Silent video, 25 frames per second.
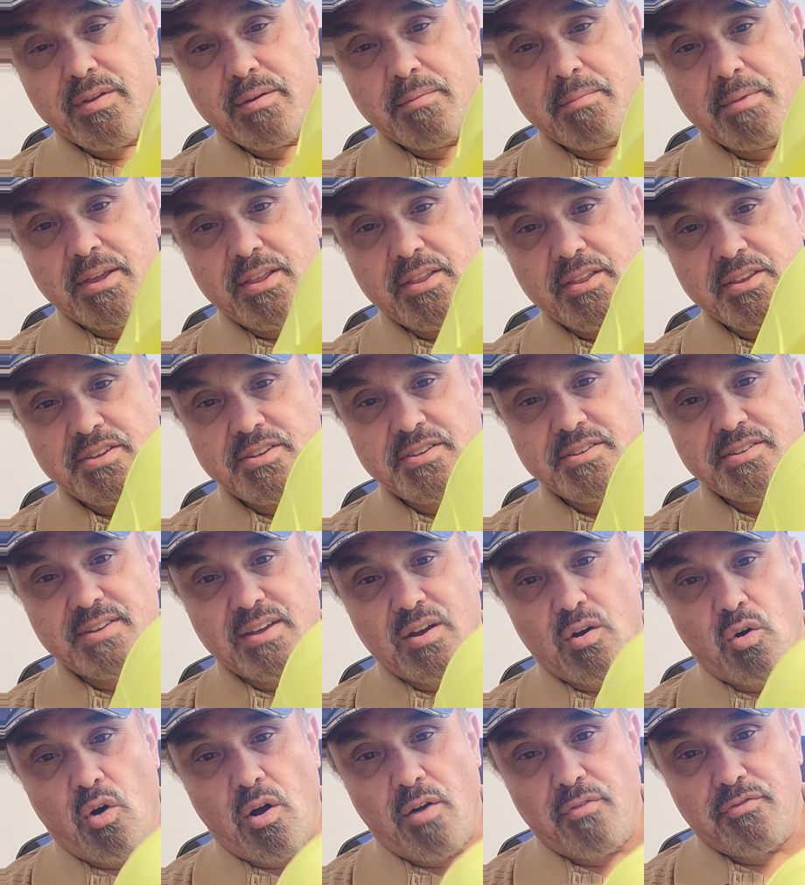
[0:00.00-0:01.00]
I mean, this is
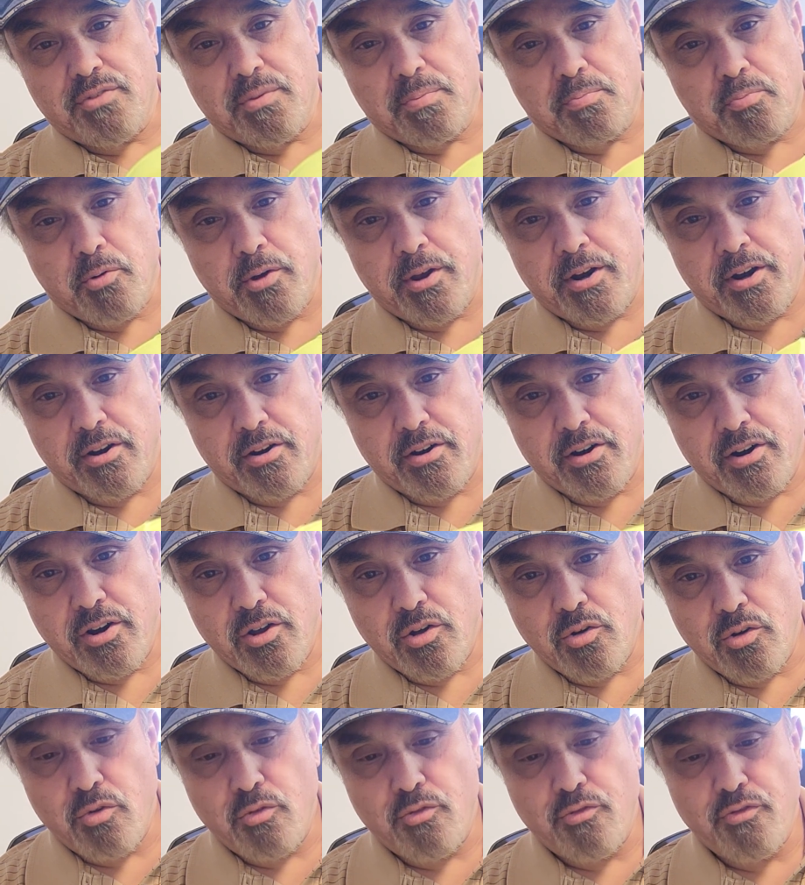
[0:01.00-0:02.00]
off the printer,
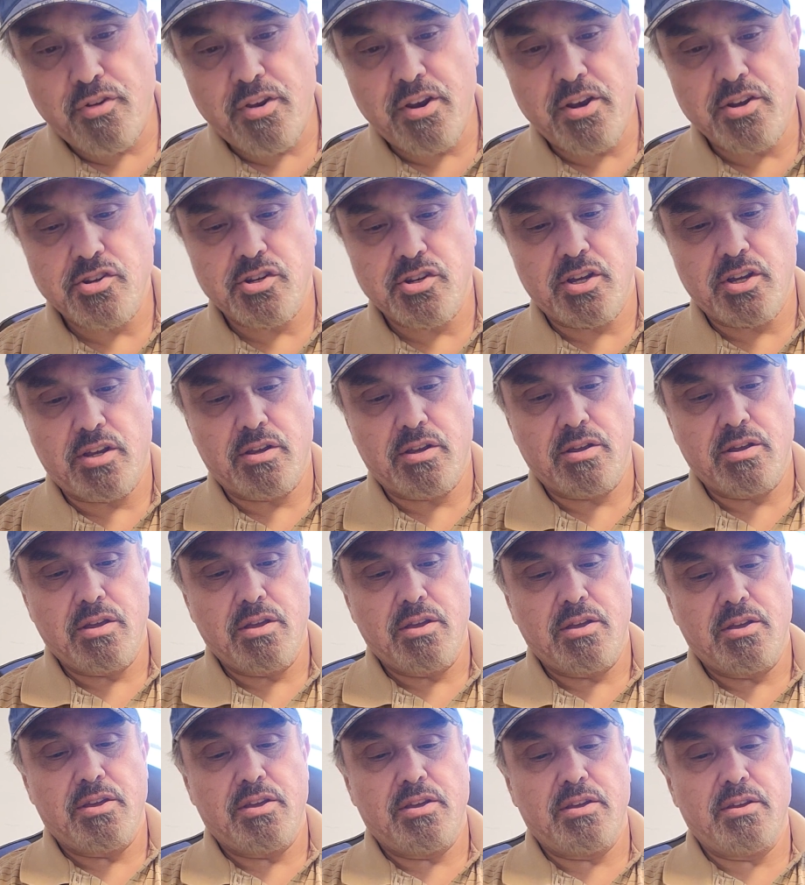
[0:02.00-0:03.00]
no finishing.
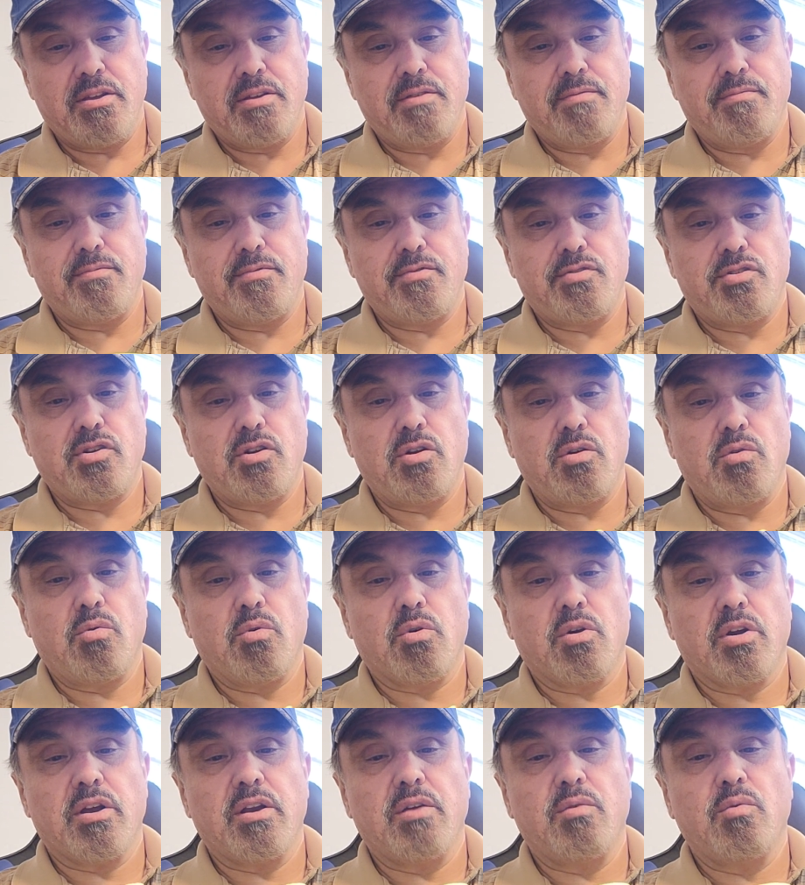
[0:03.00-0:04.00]
So
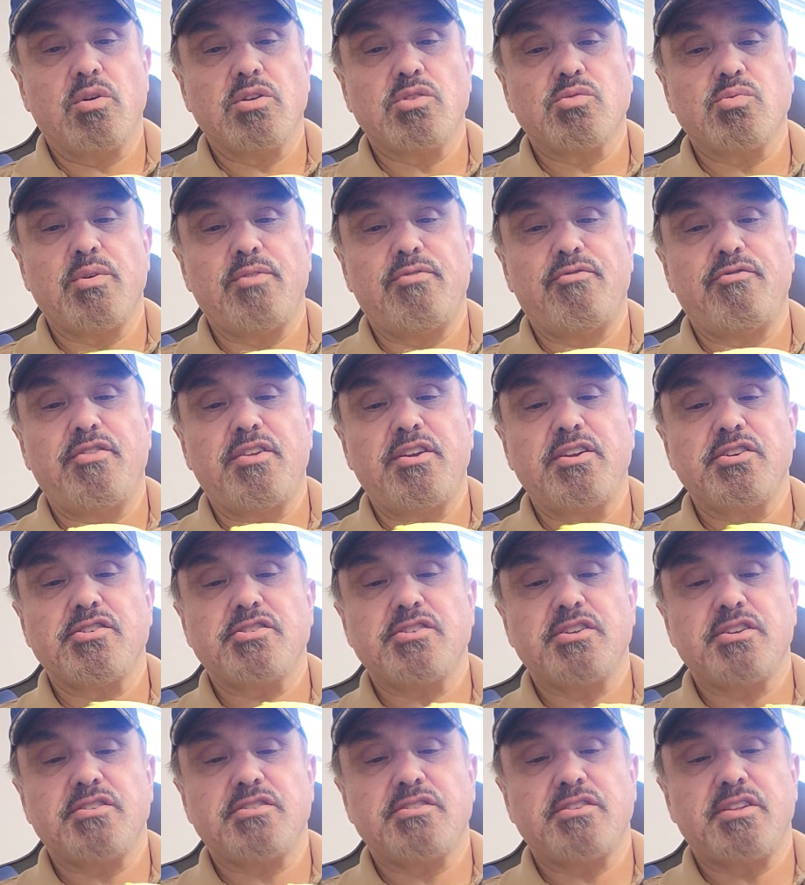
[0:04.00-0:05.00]
once we finish
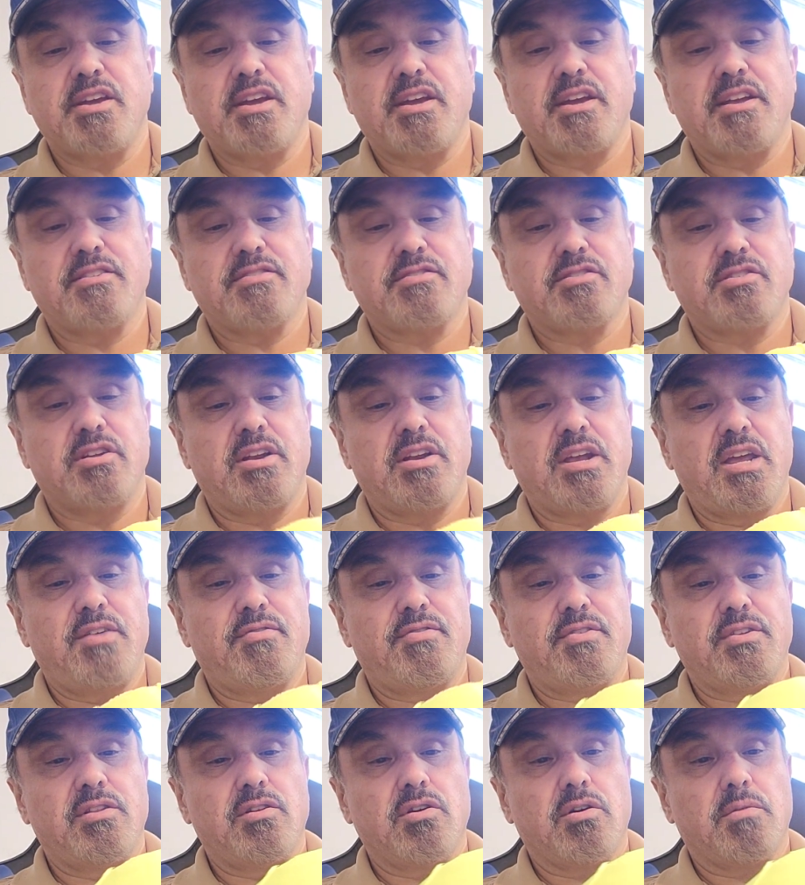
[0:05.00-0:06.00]
this thing, it's gonna
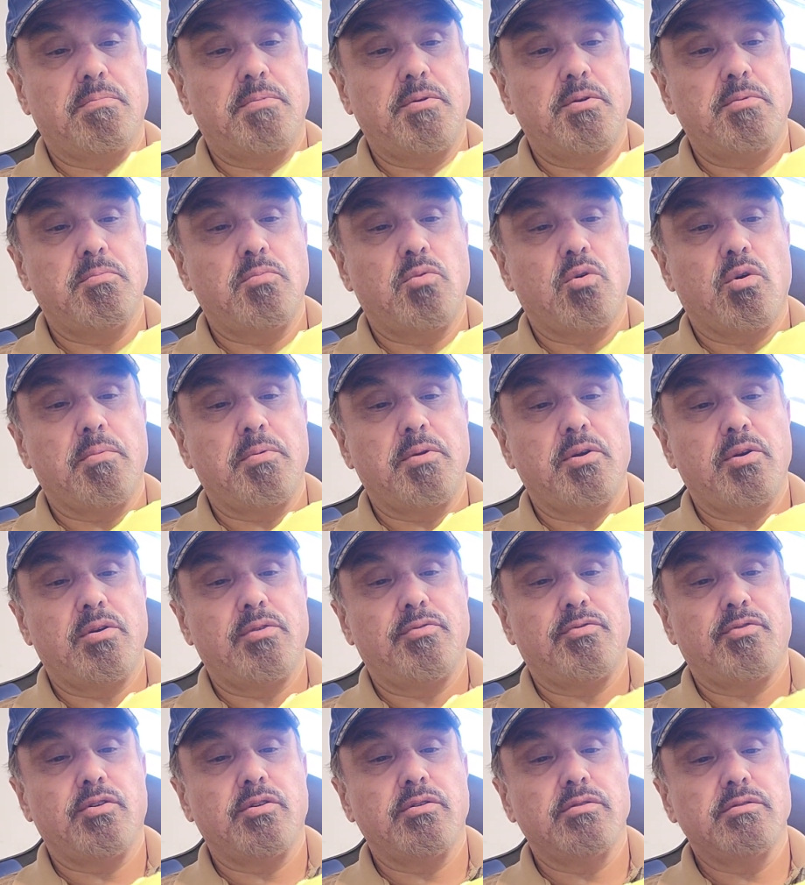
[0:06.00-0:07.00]
even look more
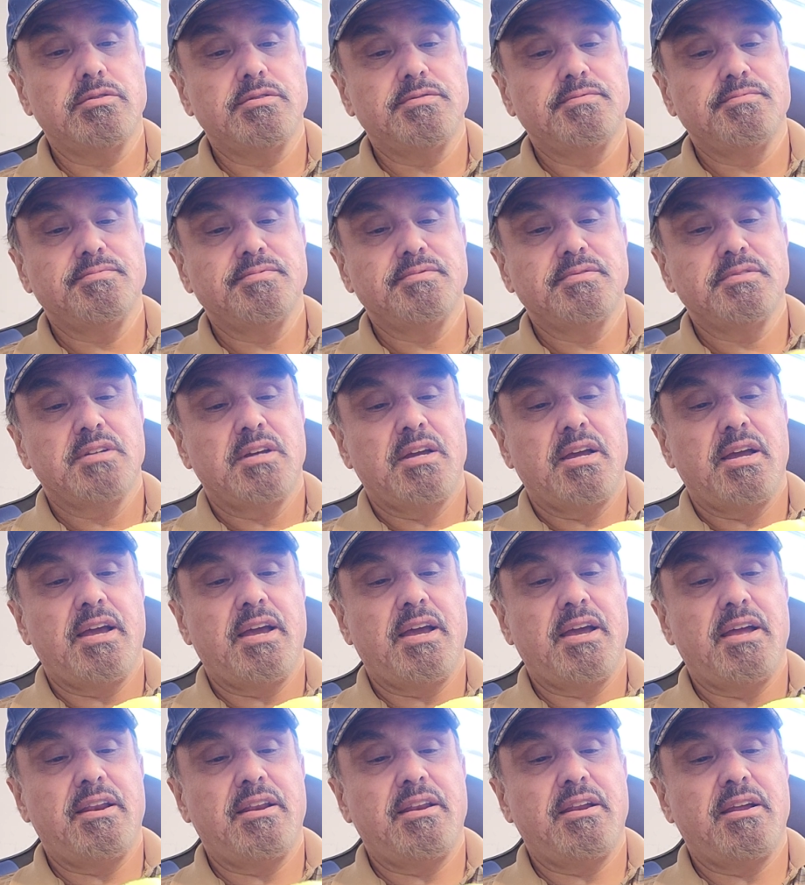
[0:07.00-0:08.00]
beautiful.
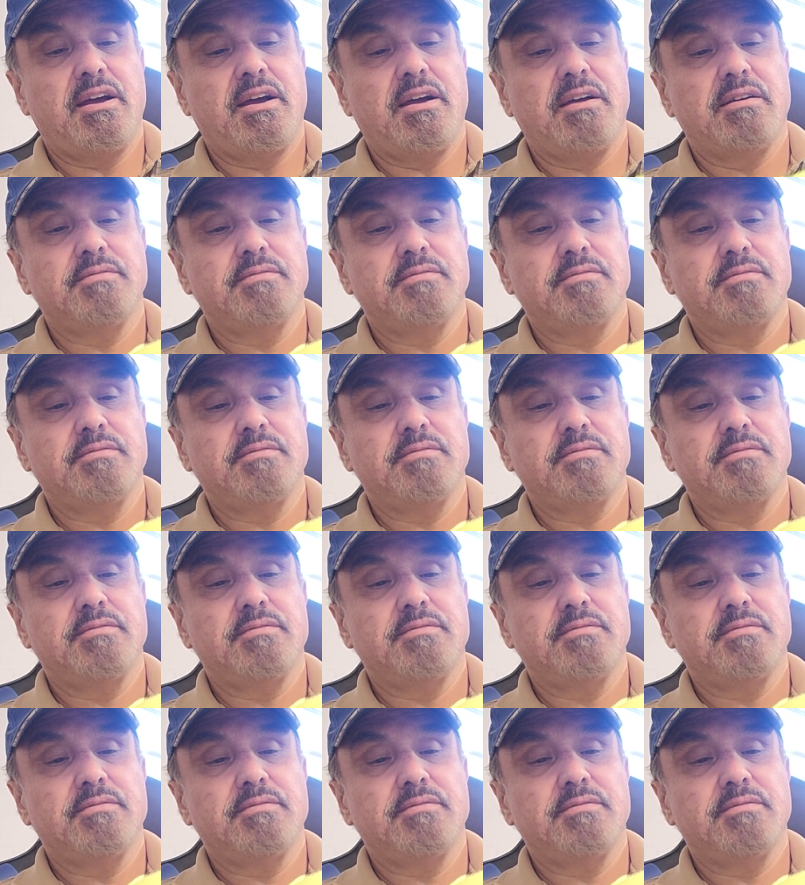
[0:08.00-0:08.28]
And